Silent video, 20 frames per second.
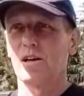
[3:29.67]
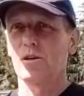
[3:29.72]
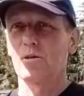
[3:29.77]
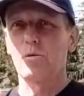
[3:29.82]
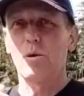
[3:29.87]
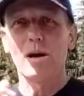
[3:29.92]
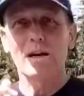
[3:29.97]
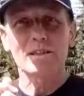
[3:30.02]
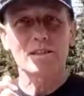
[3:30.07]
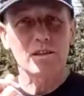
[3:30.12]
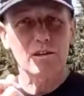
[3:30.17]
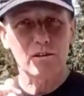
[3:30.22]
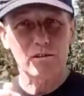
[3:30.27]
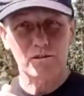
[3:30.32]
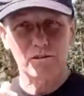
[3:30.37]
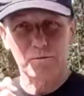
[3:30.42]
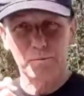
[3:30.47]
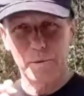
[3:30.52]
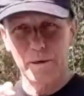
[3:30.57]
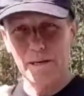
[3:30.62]
Quite a
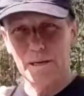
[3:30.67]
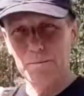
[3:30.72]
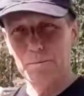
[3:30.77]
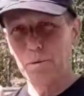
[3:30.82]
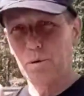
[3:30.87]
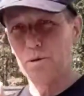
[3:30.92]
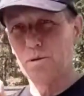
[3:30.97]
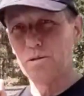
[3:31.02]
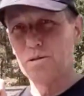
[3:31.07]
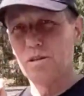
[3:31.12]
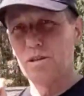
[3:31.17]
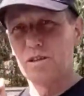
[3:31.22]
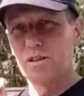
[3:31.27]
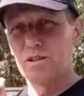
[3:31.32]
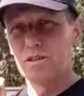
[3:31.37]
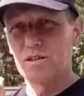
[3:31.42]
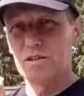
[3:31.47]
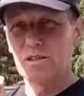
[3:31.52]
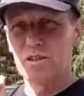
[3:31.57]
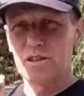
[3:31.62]
lot of people
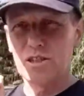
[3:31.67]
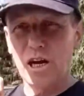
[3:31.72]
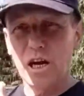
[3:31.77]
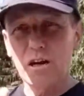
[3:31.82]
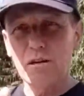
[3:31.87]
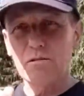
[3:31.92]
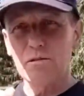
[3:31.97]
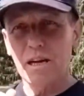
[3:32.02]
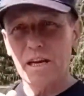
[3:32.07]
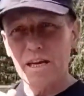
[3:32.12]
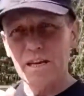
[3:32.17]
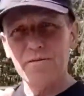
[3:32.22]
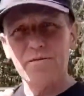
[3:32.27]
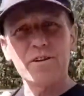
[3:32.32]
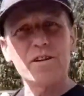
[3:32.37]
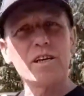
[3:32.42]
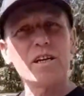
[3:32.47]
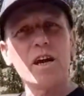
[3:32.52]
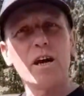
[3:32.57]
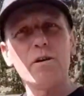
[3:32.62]
don't
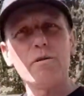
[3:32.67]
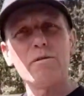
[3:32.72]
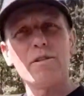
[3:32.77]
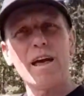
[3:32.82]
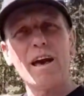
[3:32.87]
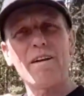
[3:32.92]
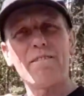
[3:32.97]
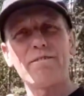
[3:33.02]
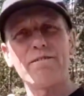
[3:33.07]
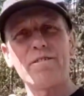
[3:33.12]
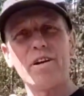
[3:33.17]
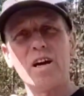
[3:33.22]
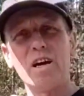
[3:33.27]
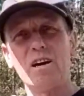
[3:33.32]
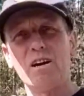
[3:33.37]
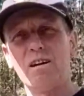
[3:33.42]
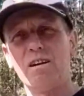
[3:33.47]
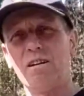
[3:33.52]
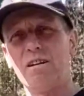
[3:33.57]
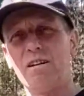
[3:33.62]
even go that
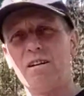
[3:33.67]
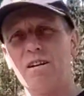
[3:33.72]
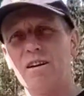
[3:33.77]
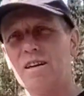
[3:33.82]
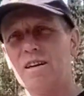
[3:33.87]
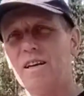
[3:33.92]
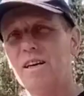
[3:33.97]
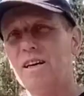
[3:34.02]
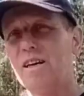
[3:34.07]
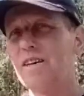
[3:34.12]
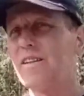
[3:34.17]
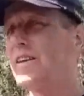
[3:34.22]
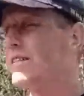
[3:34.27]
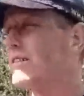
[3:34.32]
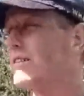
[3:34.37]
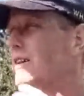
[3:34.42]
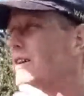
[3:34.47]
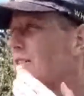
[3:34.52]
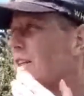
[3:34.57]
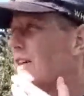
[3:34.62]
far. They
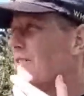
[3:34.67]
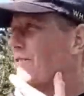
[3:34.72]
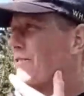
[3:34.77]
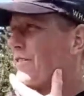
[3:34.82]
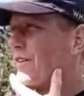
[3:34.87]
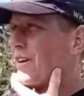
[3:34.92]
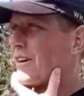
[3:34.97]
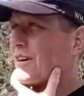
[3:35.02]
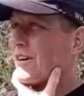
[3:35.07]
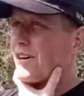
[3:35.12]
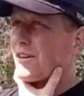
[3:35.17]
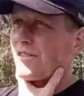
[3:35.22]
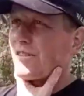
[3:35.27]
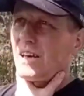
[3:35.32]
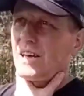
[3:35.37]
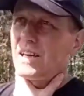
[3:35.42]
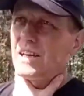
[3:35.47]
don't go that far.